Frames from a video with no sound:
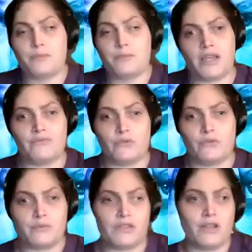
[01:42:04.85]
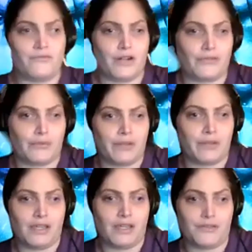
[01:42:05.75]
platform's not for
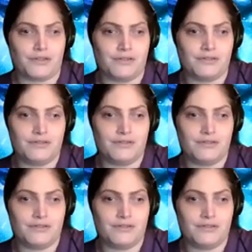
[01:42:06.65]
everybody either.